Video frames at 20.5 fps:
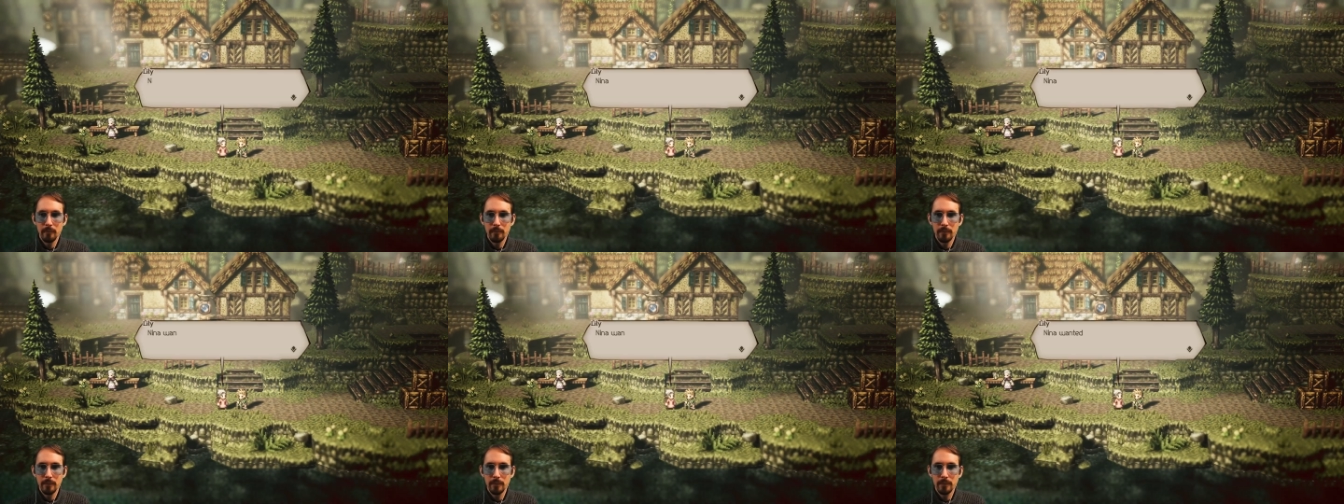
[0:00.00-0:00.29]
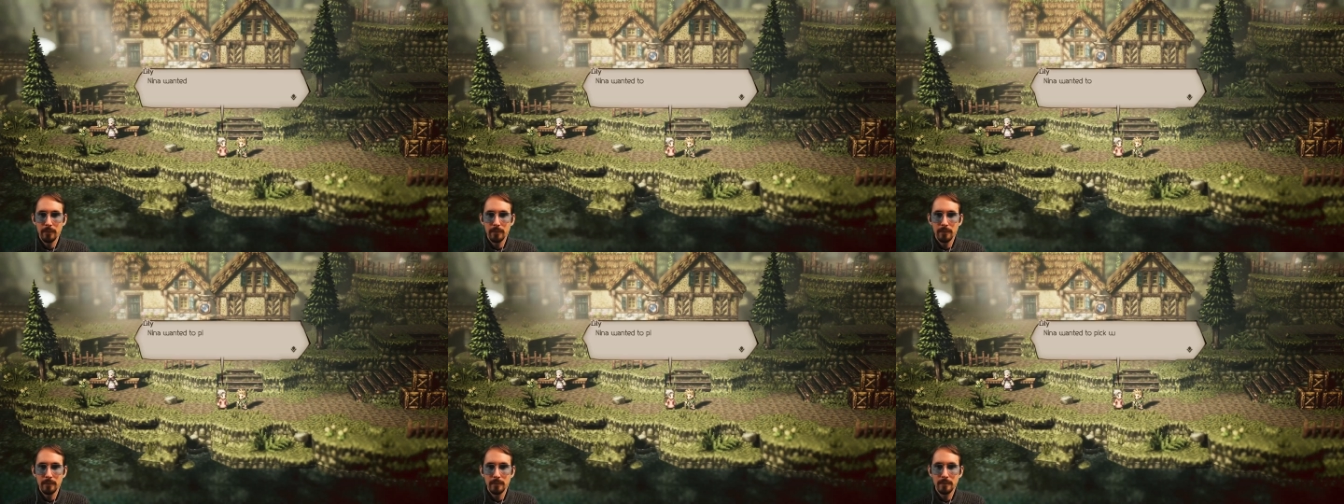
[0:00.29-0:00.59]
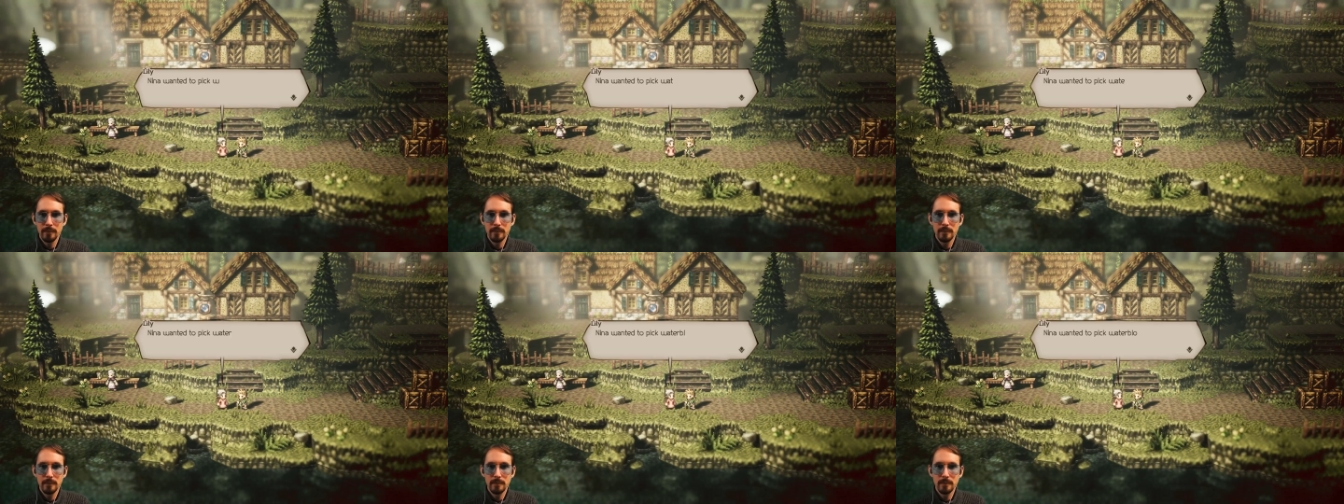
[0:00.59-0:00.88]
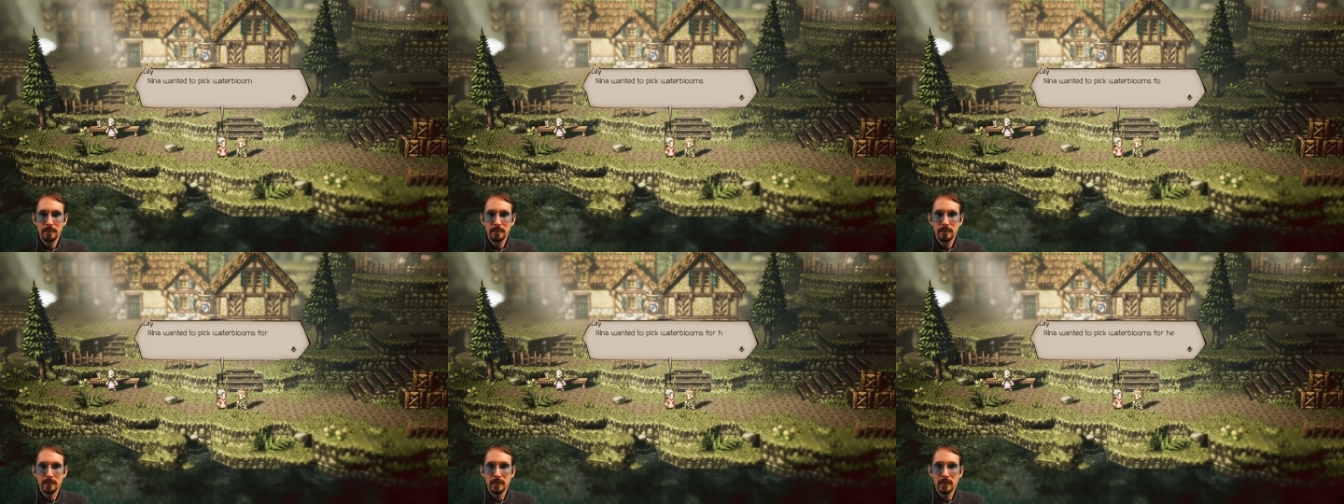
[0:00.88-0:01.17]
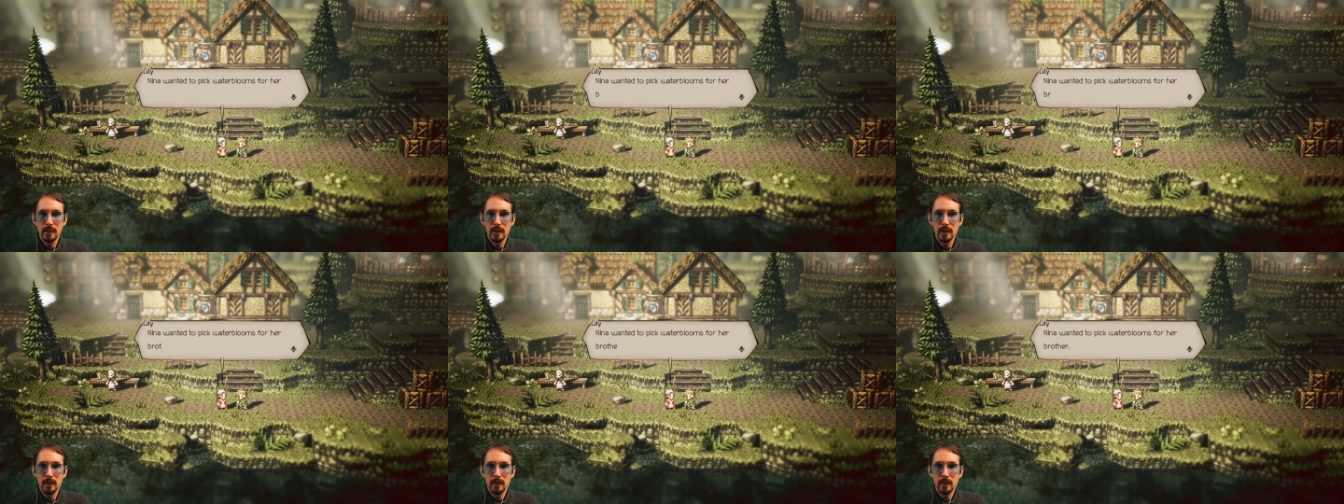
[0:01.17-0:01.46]
Nina.
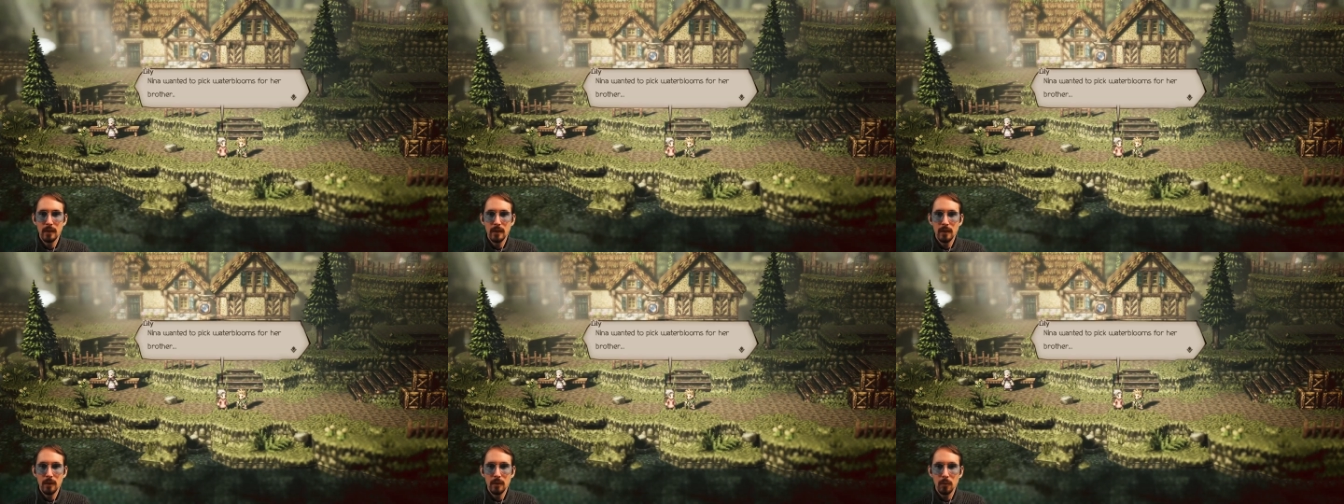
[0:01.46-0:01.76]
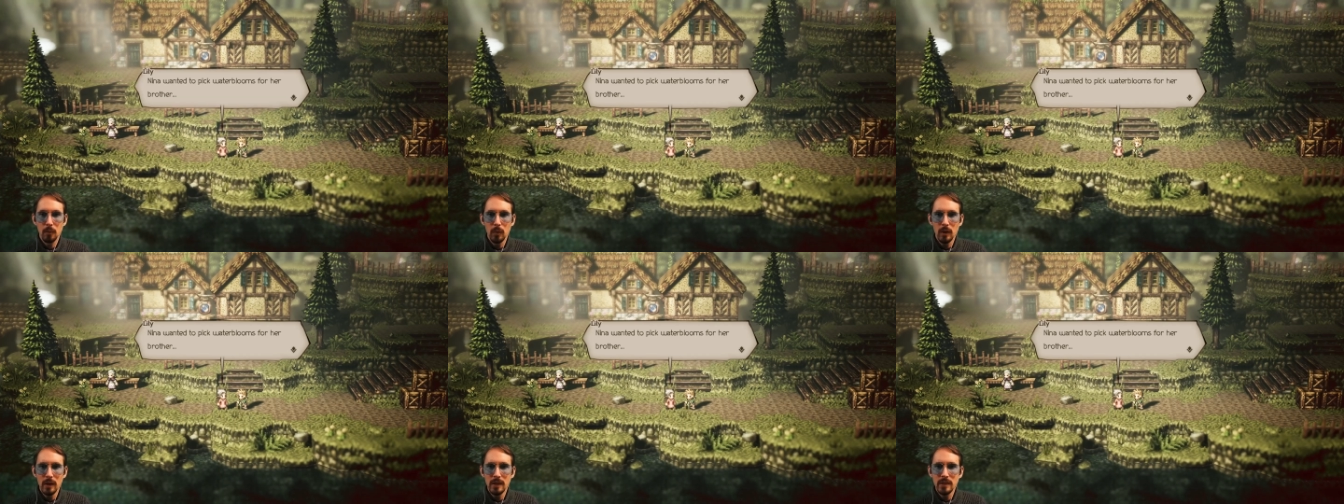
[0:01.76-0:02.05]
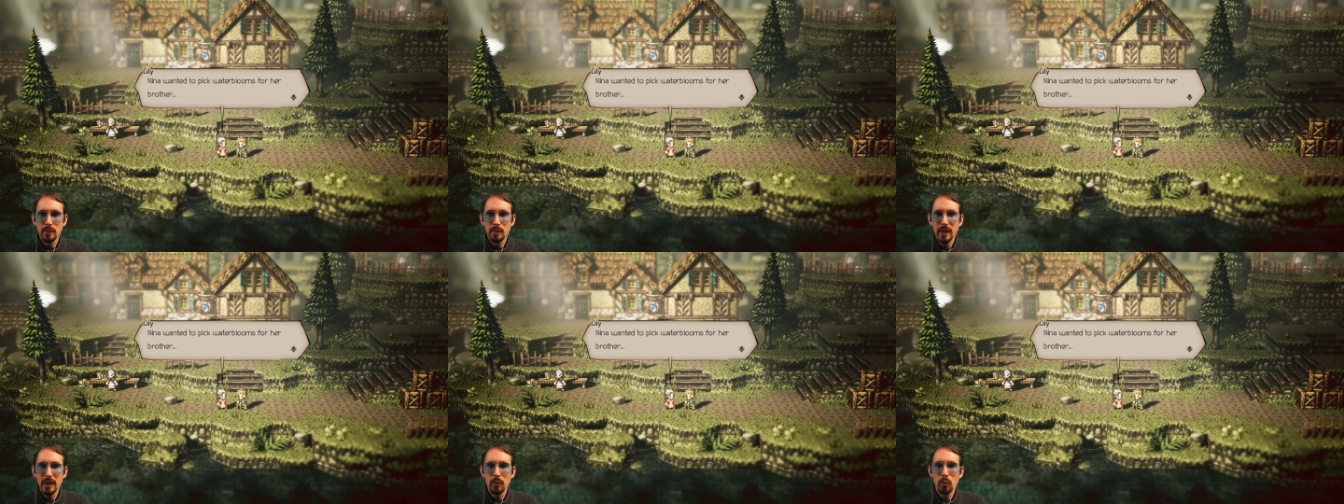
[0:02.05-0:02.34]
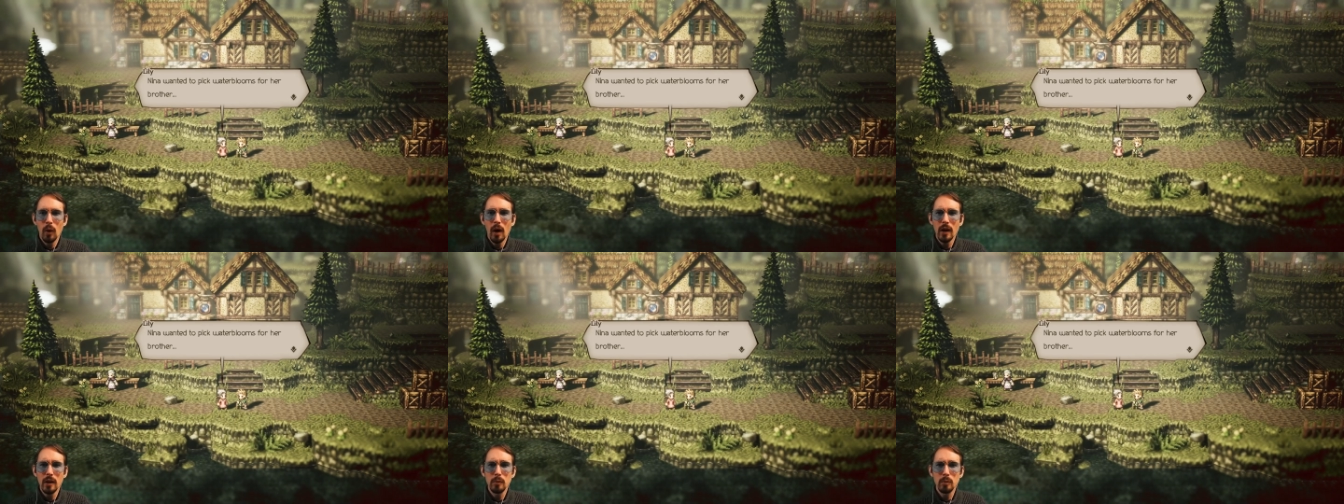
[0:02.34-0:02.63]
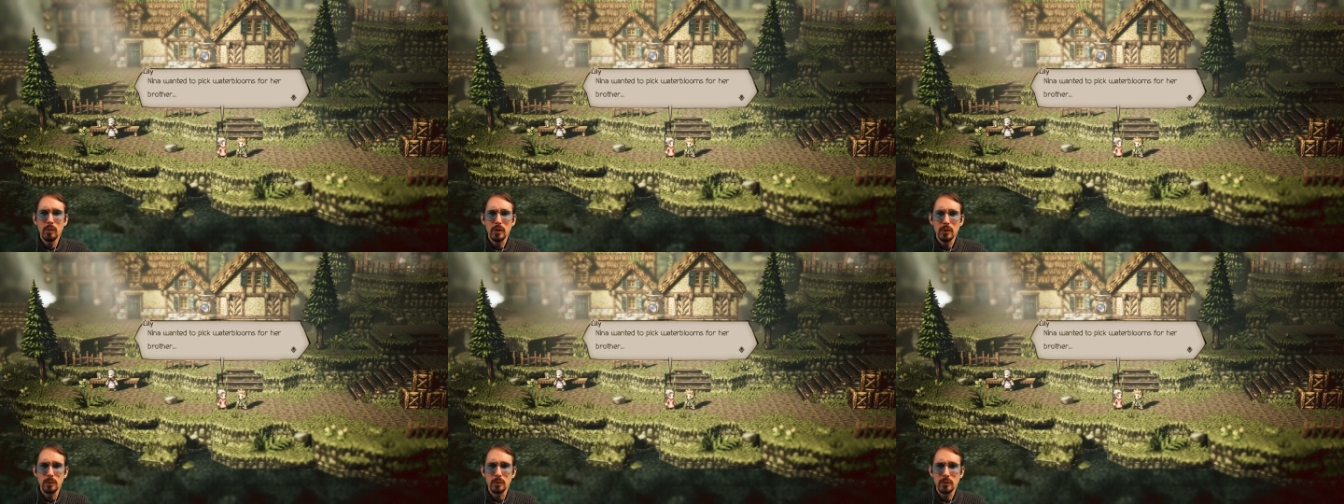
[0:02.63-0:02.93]
Wanted to pick
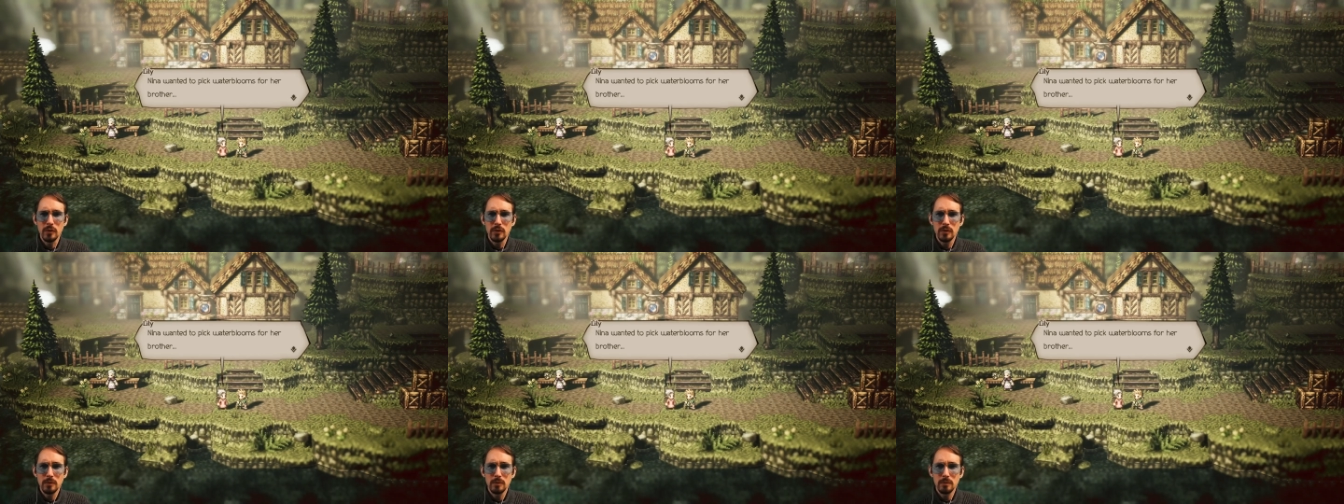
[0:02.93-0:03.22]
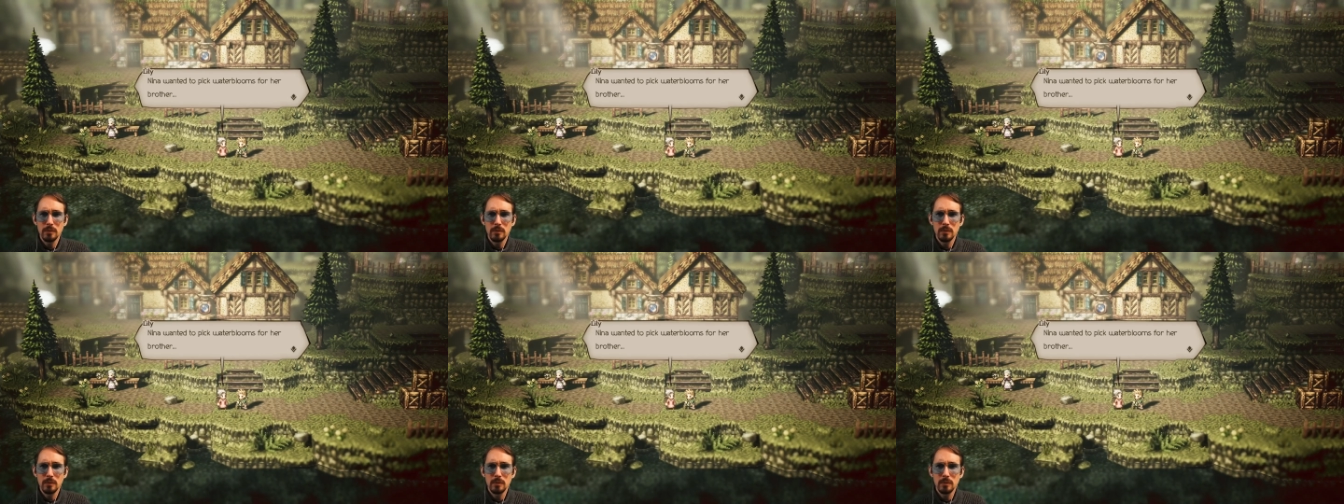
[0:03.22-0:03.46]
water Nina balloons.